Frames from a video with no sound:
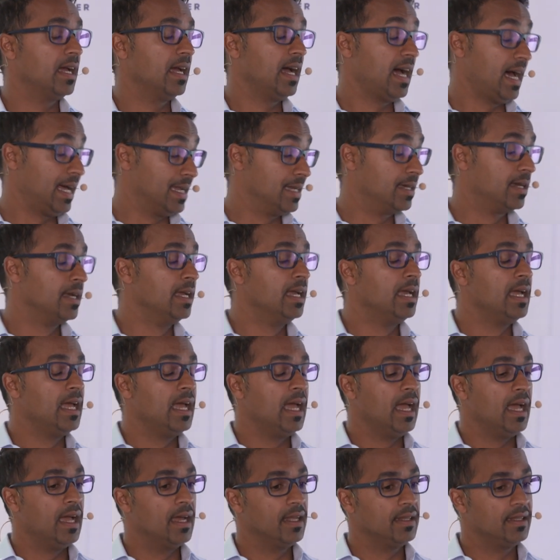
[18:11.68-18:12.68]
had.
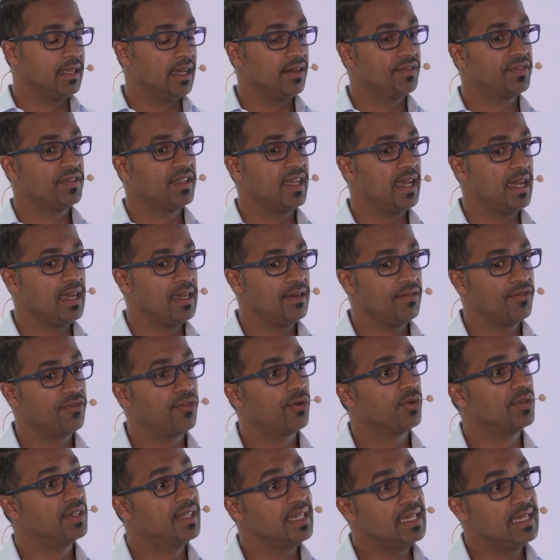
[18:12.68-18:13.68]
The FDA,
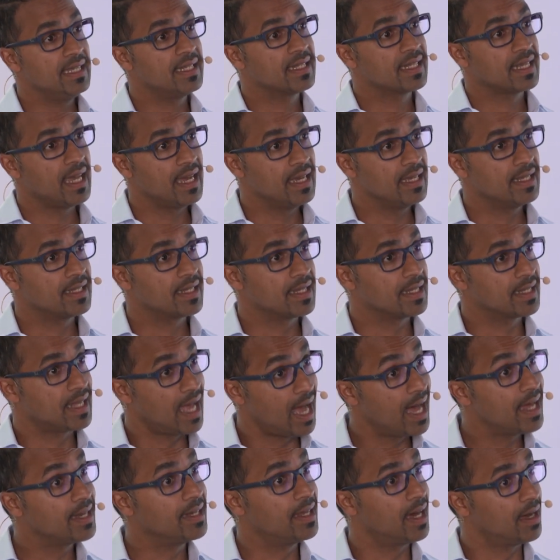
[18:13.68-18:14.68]
for these cases,
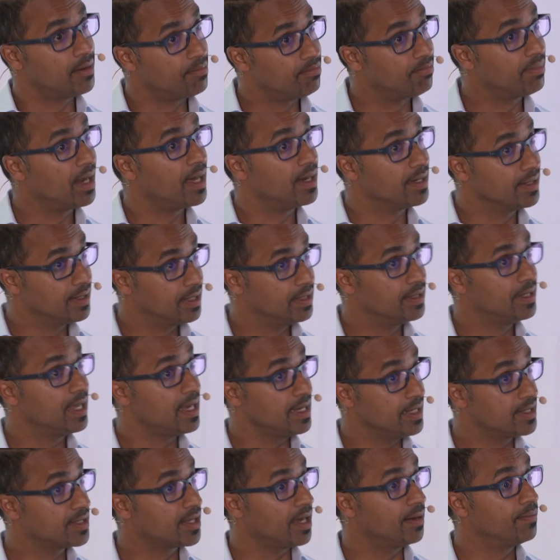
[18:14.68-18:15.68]
had unblinded
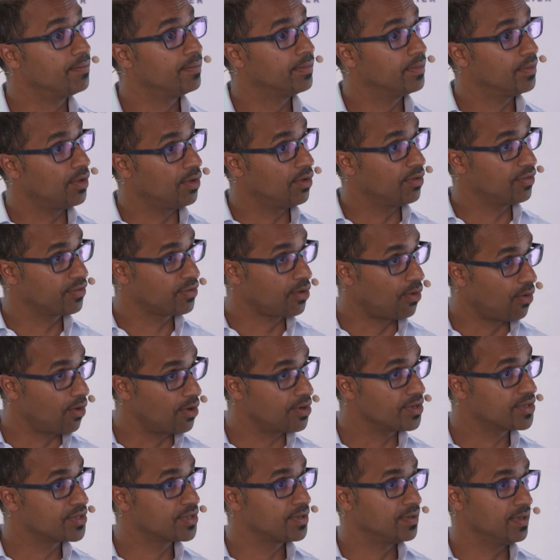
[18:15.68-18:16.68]
data, of
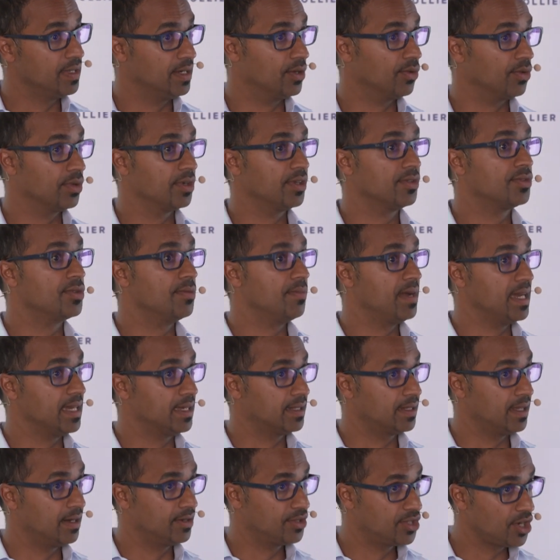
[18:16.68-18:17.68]
course, in order to
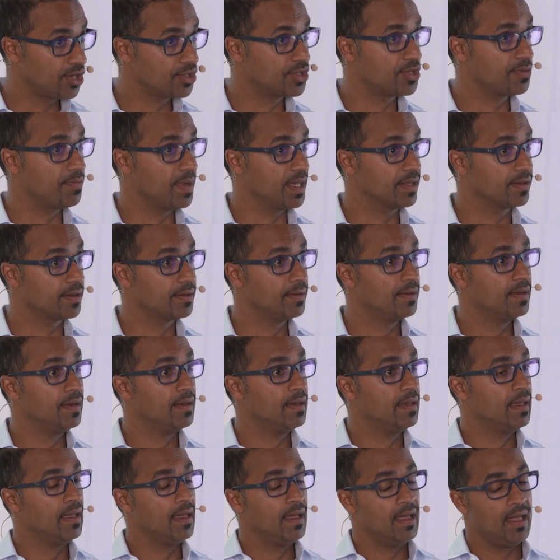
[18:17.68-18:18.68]
make their judgment.
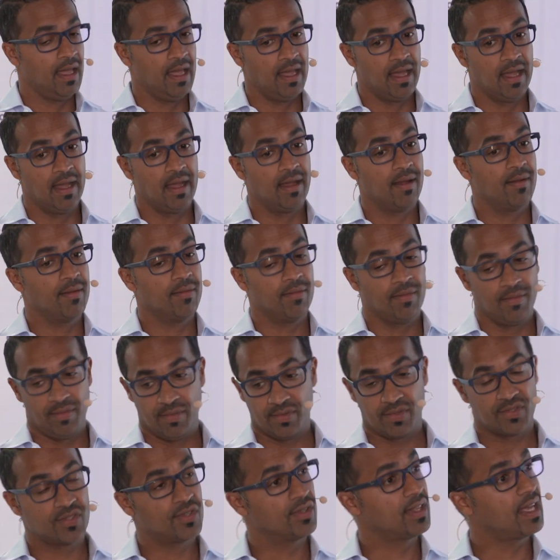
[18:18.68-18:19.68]

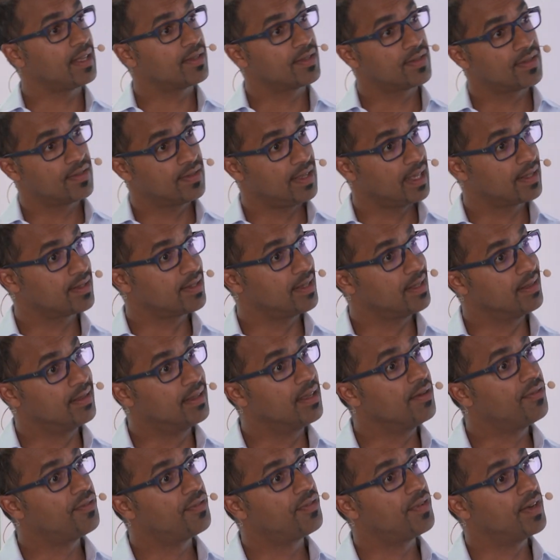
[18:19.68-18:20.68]
So that's a
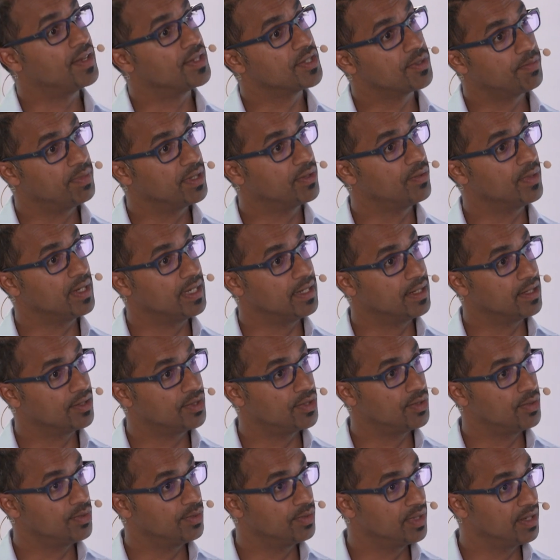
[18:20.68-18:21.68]
difference between the
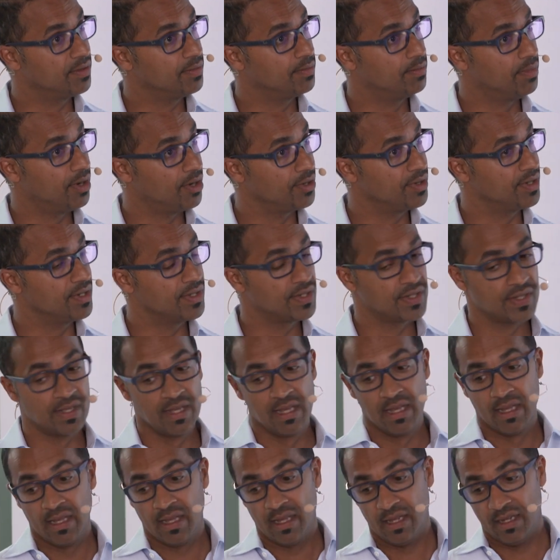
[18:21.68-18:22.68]
two bodies.
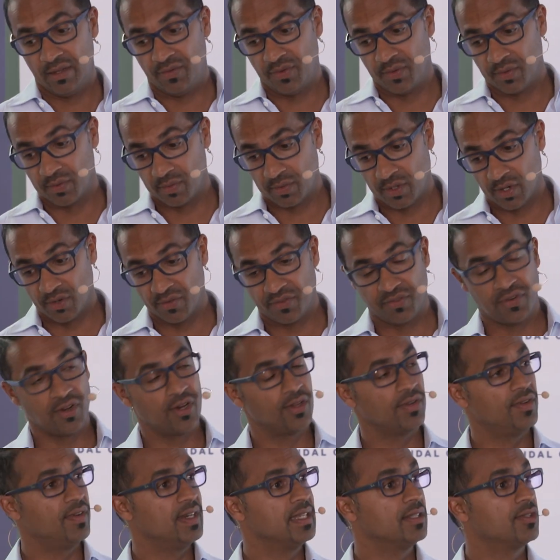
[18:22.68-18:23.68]
If you go
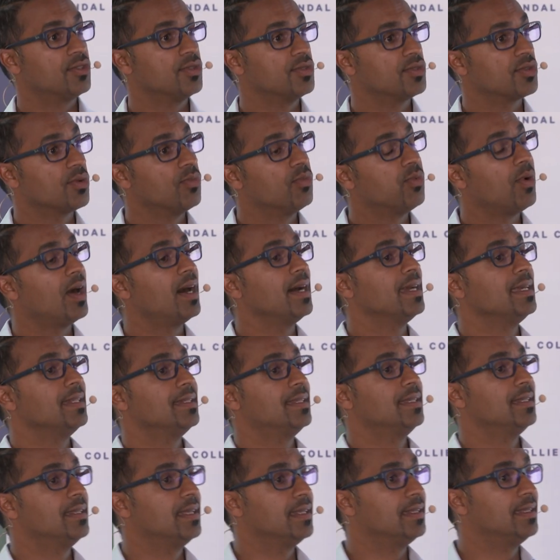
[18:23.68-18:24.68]
further into, so why
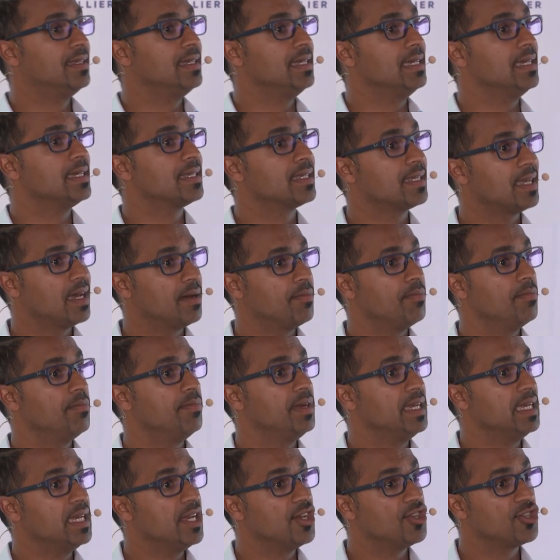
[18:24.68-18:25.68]
did the
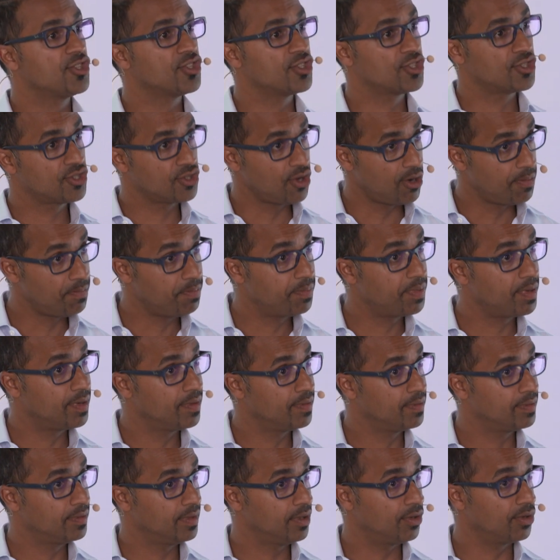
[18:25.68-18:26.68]
DSMB stop
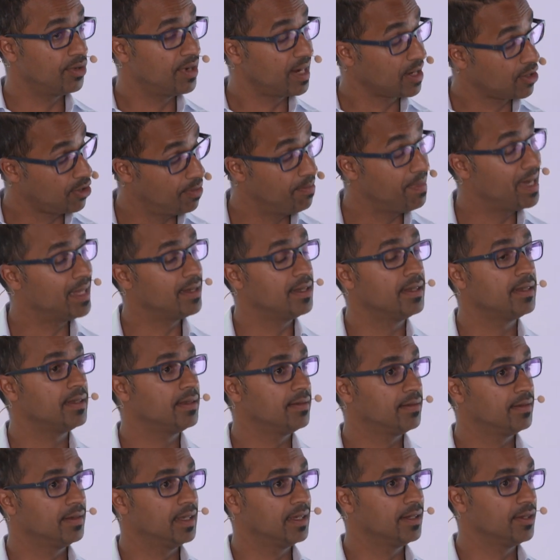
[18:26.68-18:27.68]
or
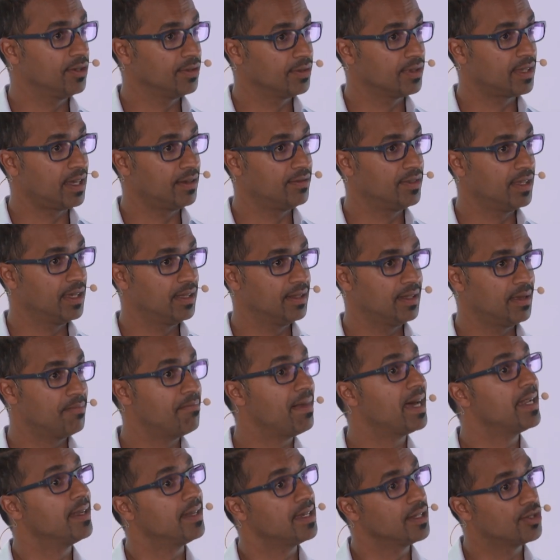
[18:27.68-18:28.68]
recommend? They don't have the
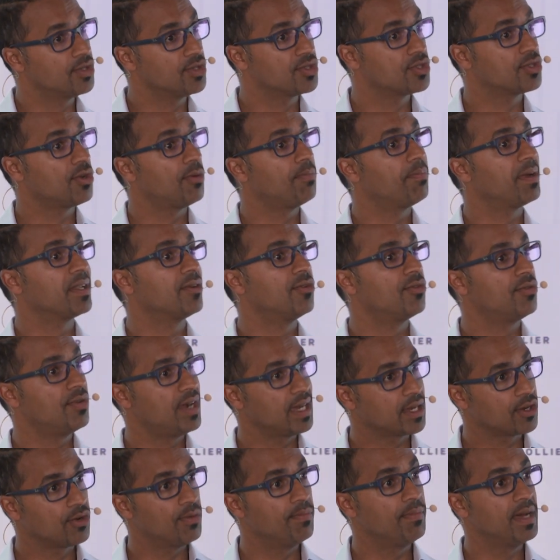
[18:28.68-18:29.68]
mandate to stop, but
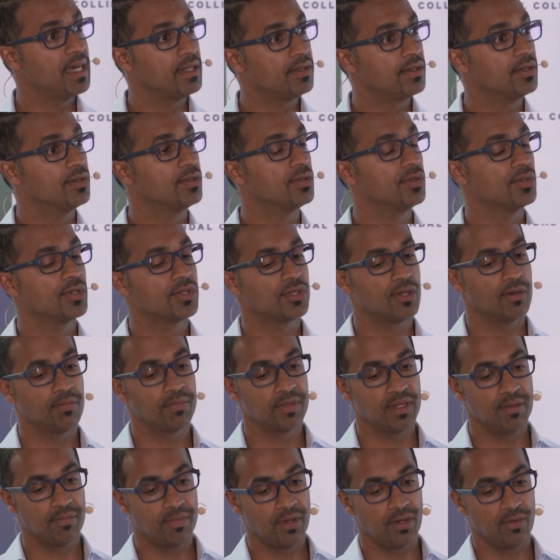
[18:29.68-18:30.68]
recommend to
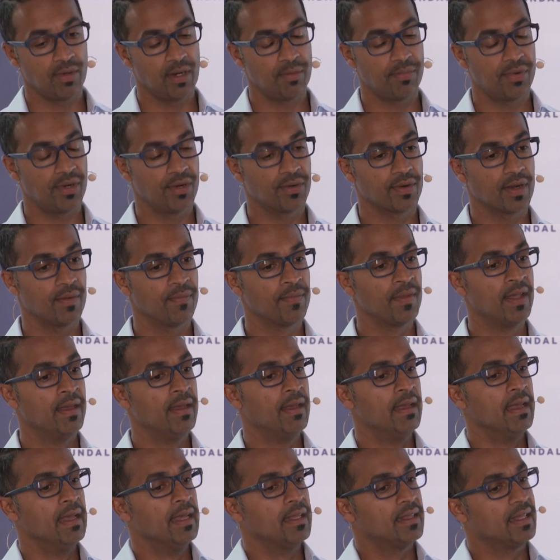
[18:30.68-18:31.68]
stop the POLAR program.
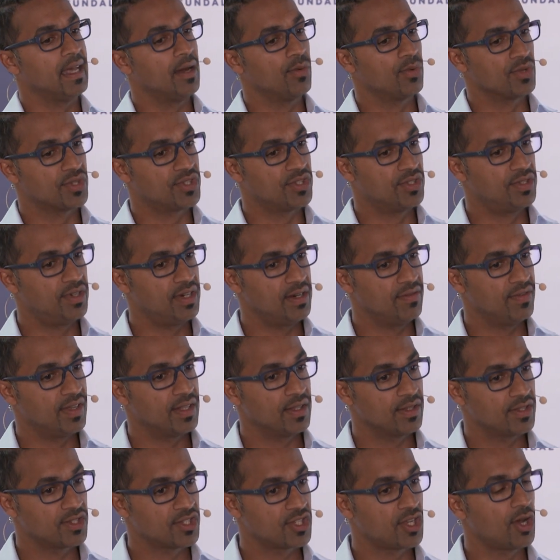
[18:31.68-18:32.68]
That was
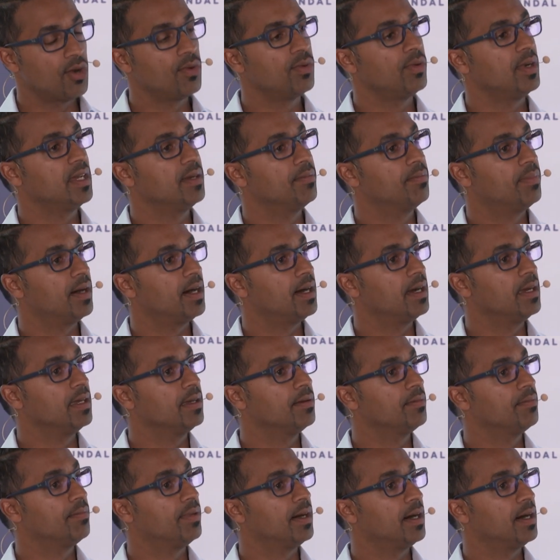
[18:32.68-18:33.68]
driven solely by